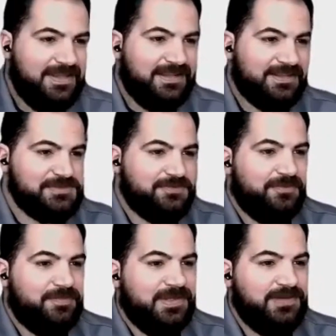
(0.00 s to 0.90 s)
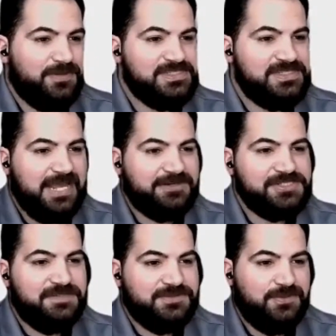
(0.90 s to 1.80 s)
And then I like this one from Ben. What's the
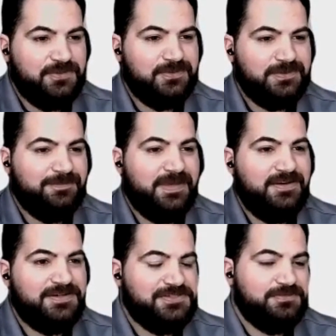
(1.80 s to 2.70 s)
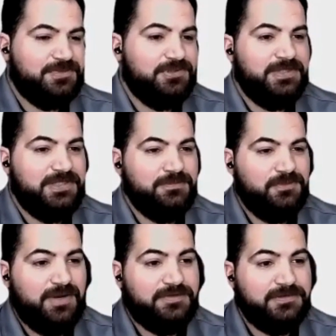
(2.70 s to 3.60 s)
accuracy of Togle compared to Bluebeam
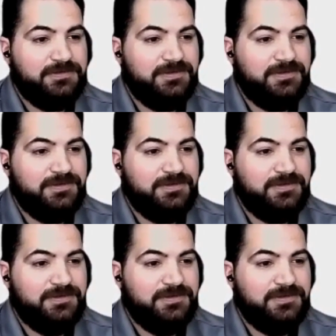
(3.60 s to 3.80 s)
Review?